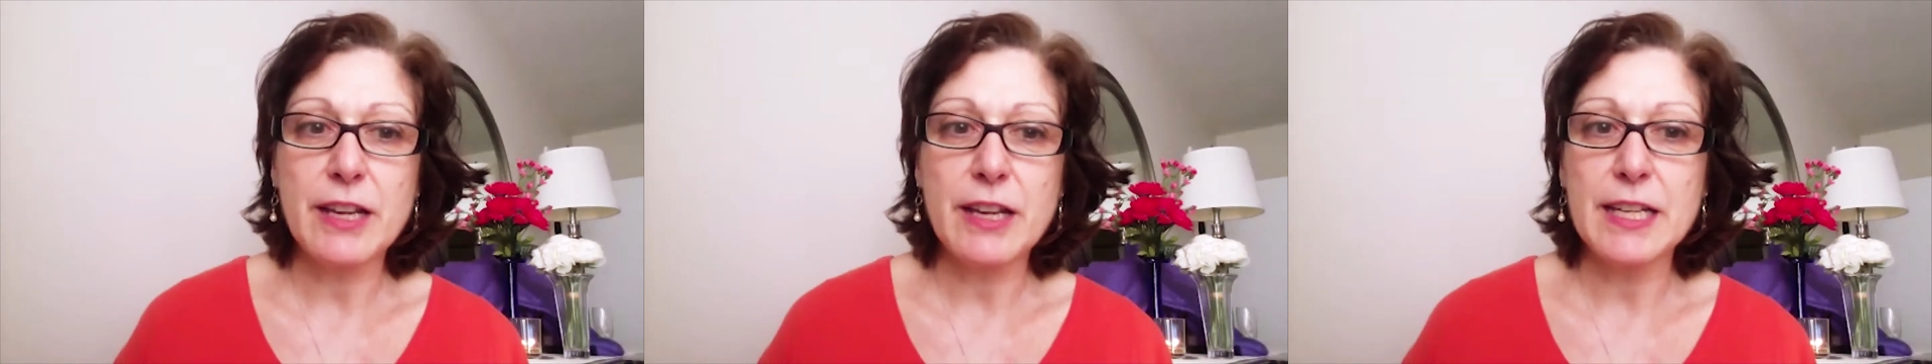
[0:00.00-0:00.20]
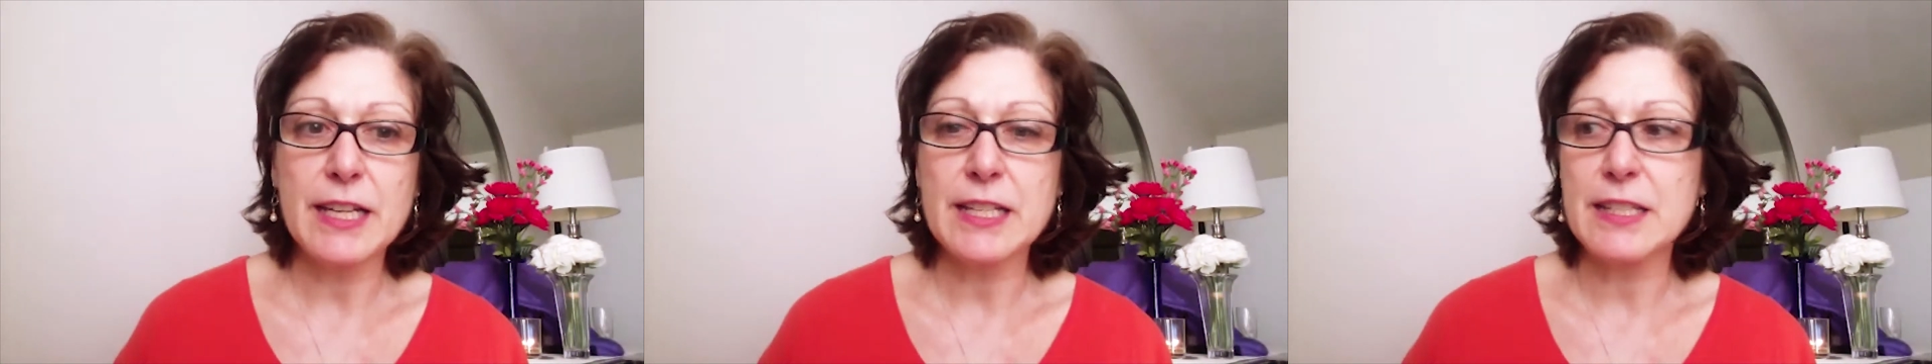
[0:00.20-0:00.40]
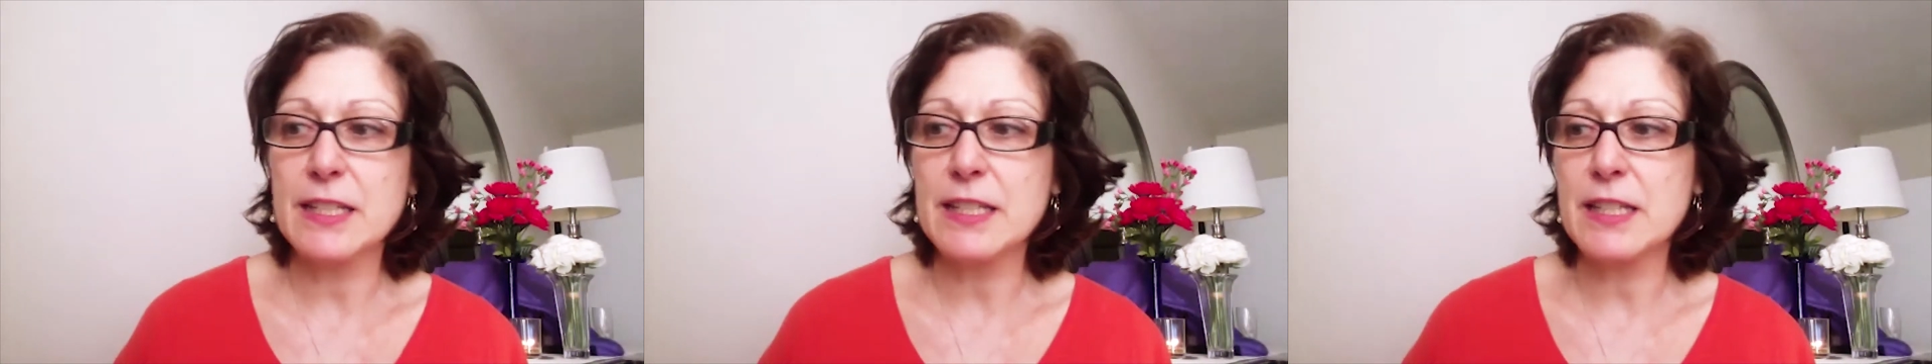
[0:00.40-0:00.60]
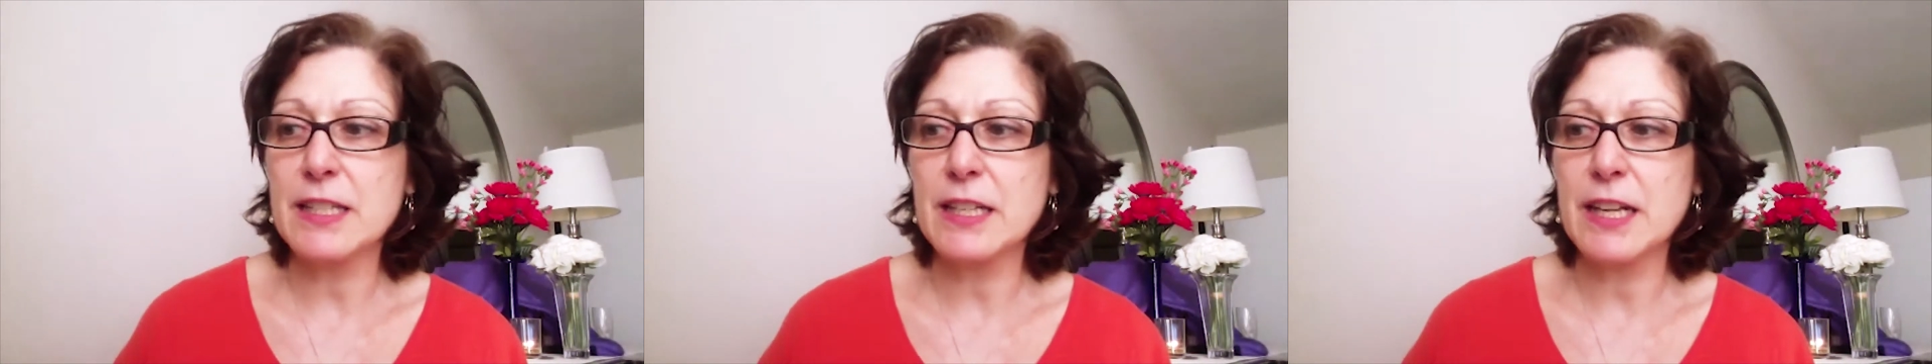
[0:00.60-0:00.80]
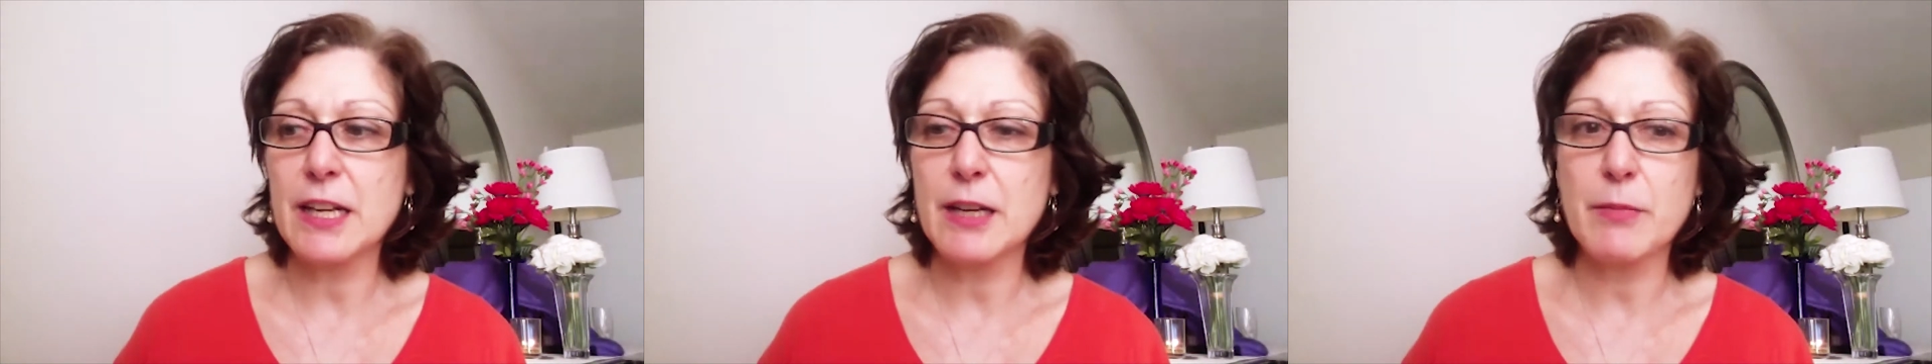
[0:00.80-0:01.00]
and
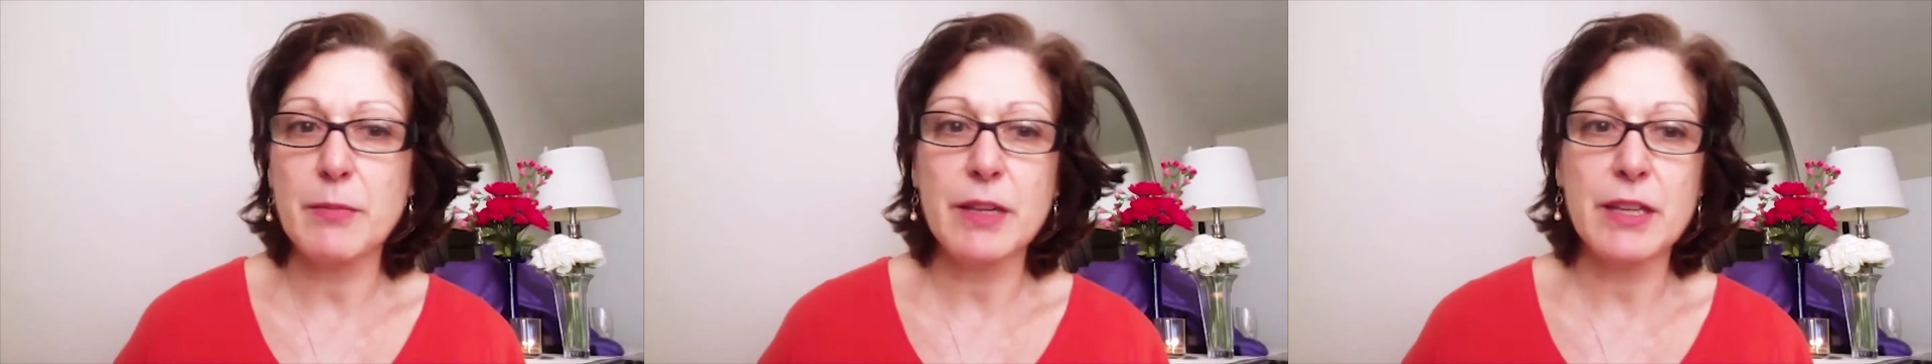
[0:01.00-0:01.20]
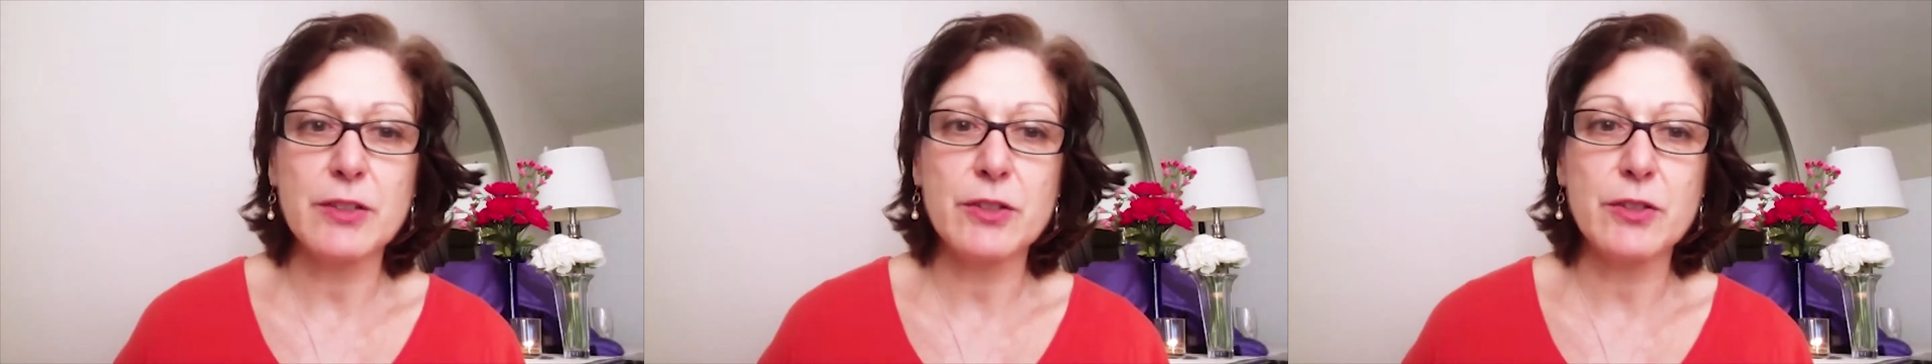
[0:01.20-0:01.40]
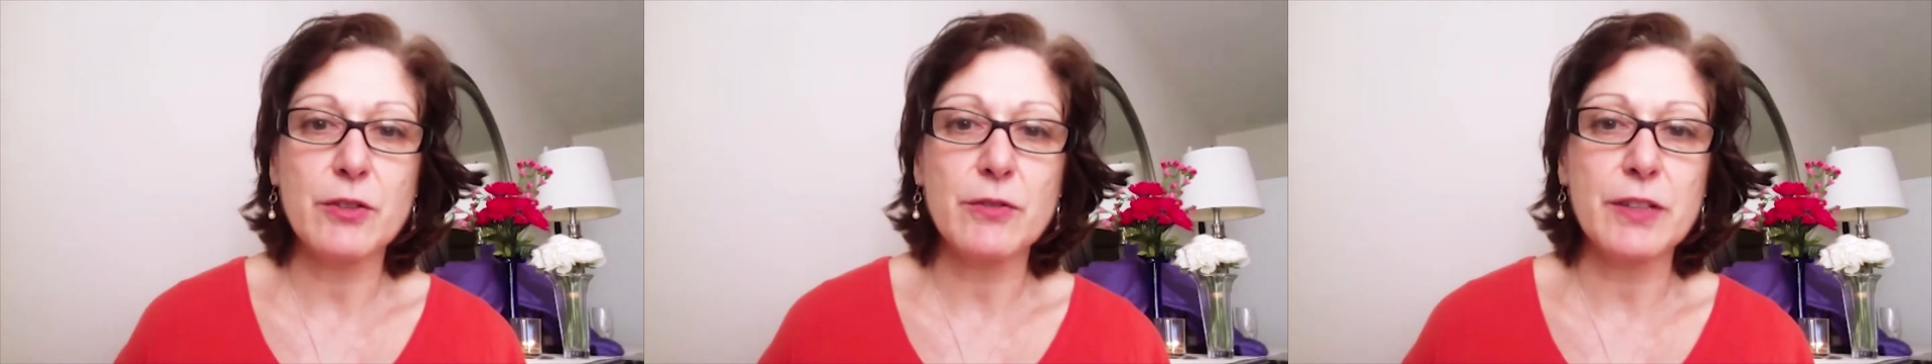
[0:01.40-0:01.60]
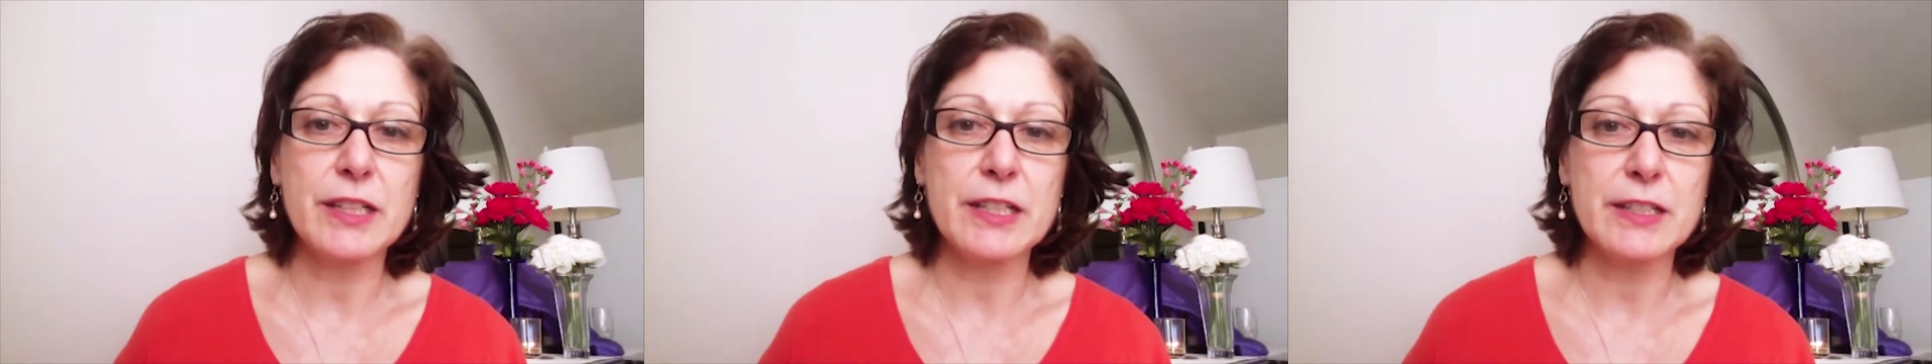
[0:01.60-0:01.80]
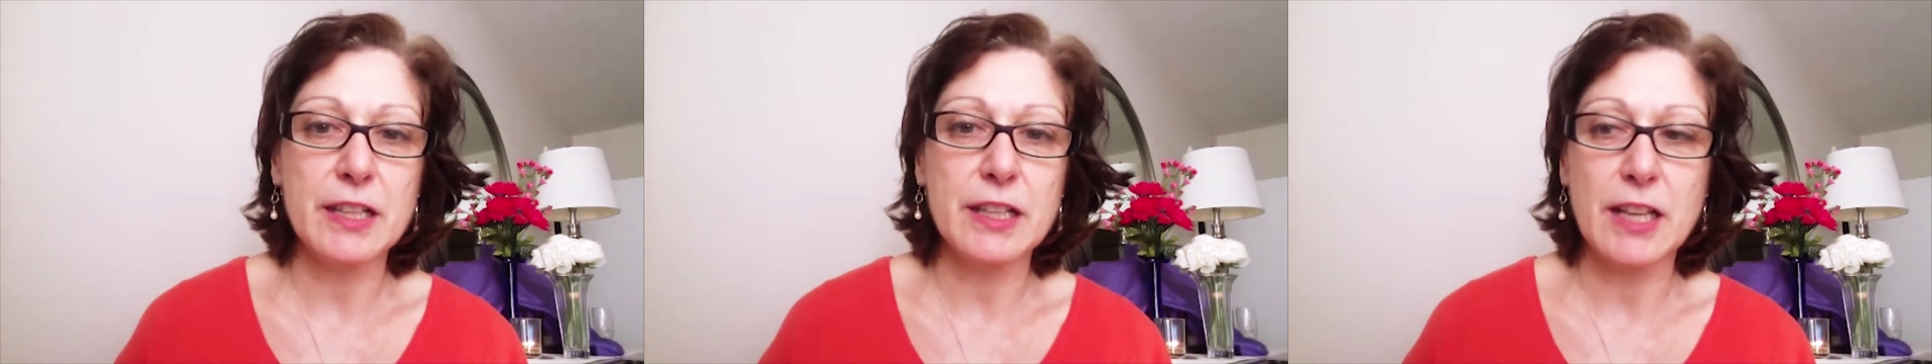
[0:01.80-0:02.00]
assisted him in serving
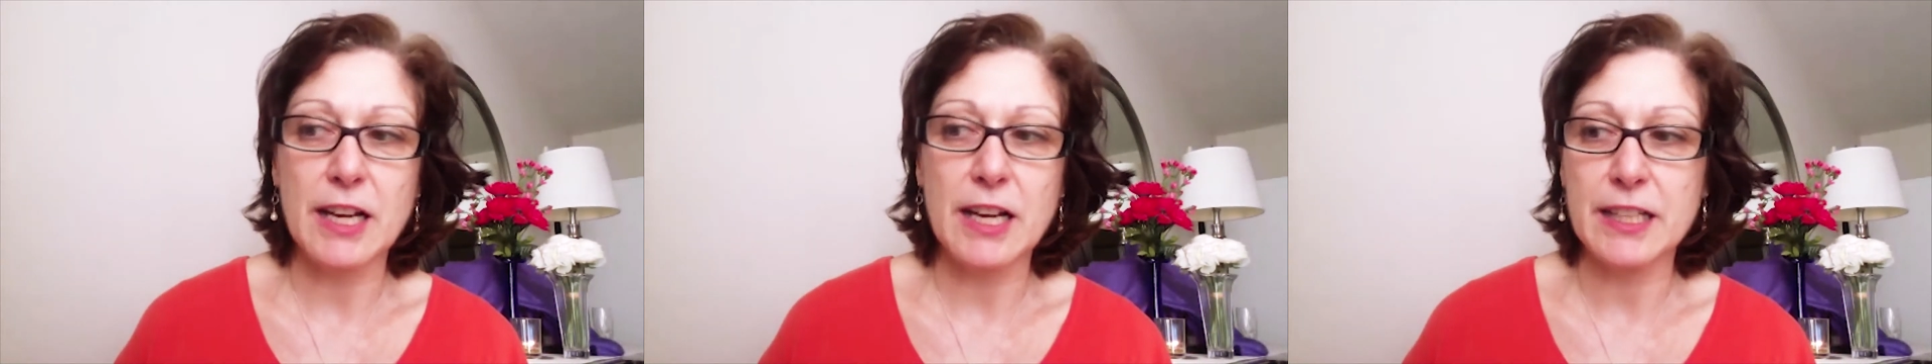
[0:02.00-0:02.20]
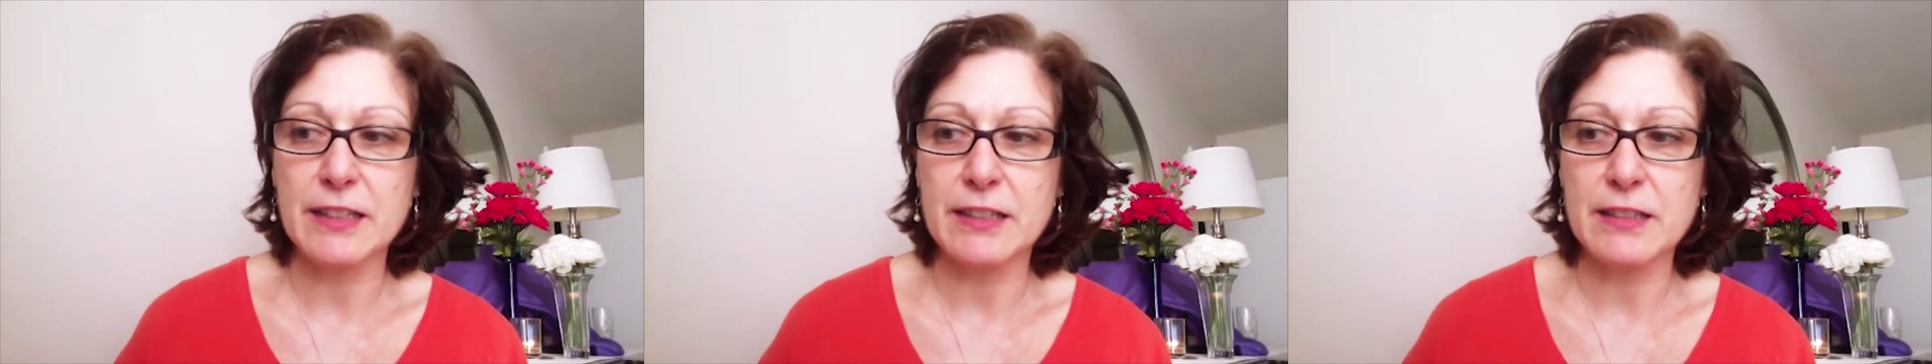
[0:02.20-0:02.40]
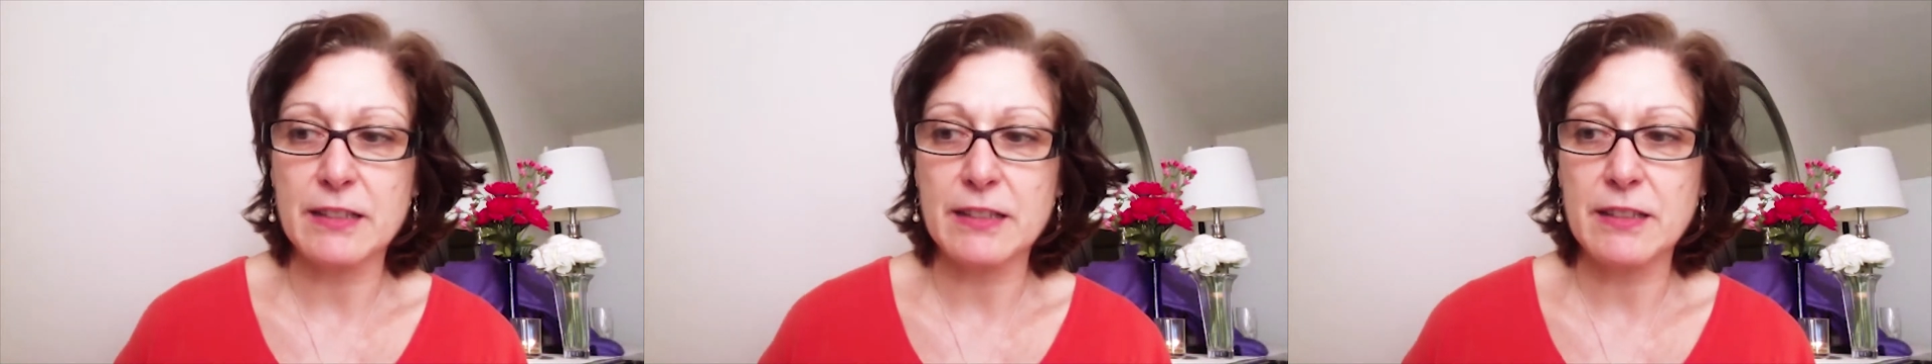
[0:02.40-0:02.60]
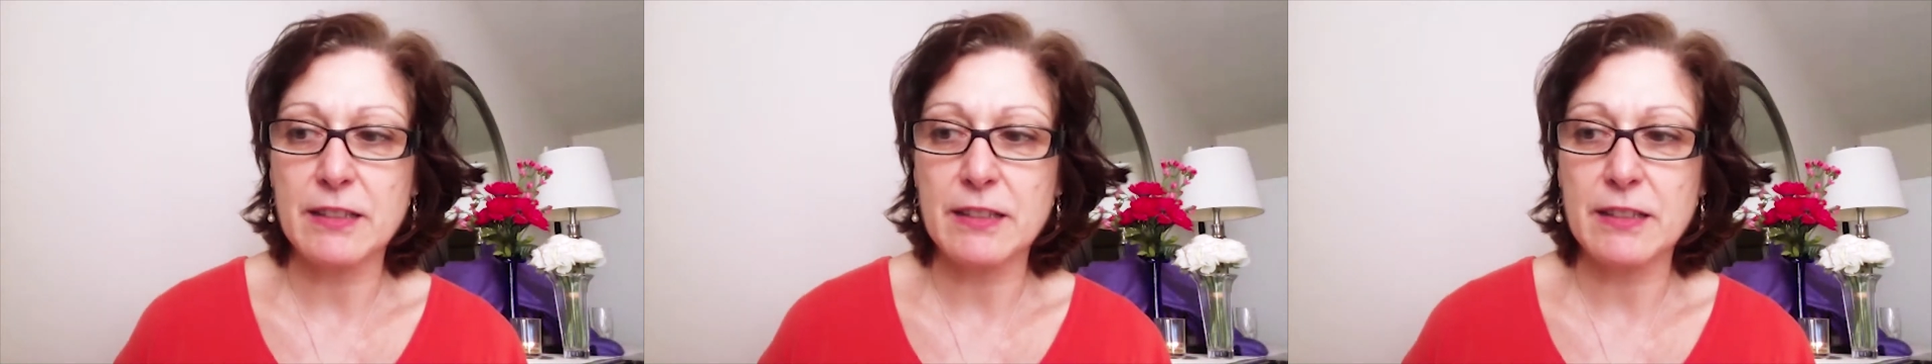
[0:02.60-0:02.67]
his clients.